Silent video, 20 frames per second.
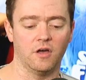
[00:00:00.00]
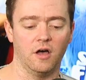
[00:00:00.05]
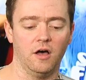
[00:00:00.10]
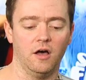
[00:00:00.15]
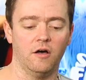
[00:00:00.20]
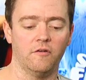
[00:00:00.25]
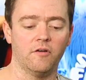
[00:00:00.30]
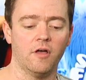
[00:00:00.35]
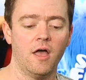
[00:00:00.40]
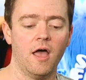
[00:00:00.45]

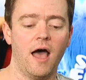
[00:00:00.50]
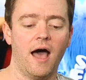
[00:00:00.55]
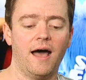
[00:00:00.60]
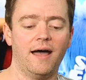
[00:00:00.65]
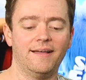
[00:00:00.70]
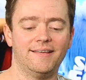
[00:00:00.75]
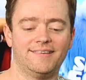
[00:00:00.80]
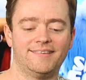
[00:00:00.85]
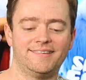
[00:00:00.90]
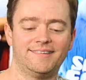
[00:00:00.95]
of
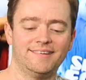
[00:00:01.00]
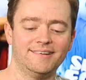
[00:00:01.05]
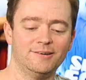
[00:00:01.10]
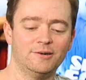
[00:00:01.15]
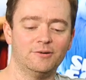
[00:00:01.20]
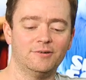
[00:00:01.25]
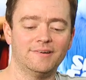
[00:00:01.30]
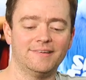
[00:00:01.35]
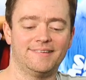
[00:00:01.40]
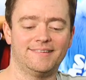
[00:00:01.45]
I
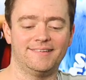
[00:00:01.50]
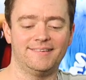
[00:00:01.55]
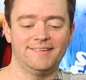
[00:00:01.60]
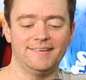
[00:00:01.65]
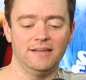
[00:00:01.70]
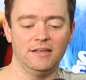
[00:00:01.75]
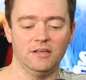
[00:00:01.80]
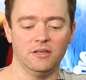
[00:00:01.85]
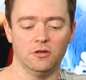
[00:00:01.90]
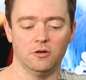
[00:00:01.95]
Still
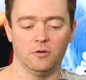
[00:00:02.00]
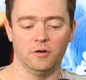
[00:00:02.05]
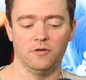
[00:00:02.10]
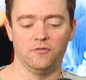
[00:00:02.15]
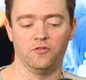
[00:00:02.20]
See You.